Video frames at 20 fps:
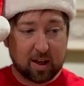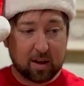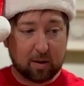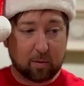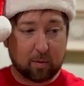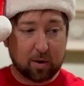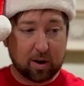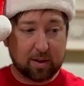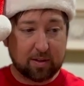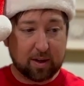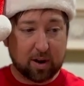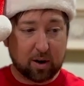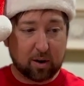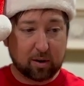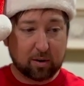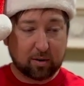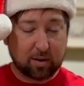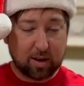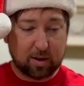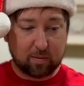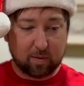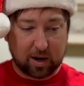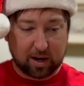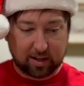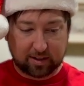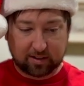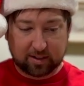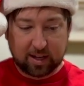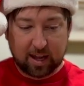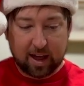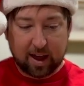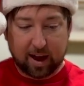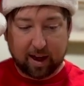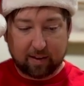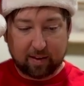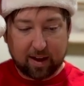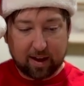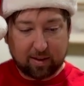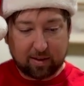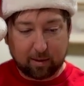one of the early ones. I
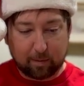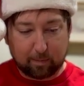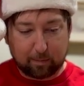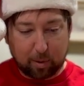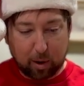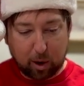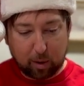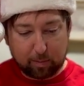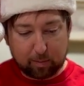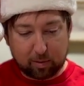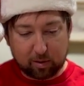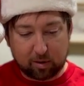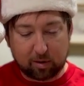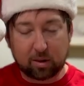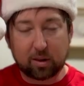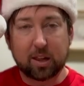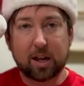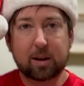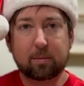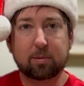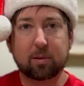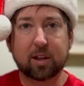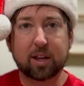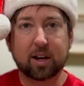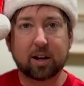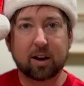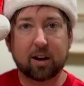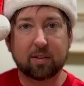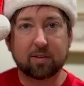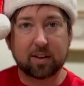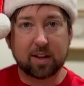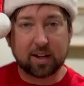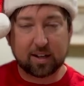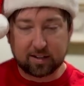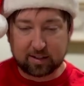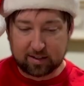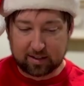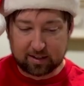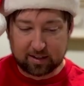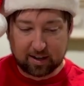like the purple labeling on
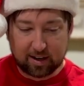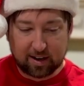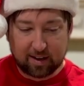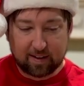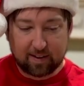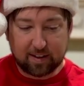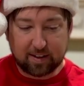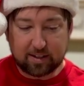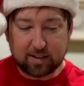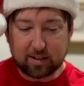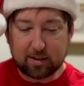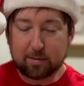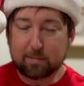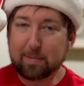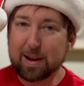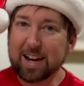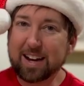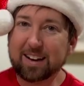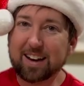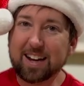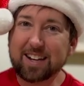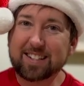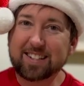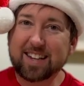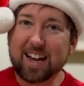this. This will make a nice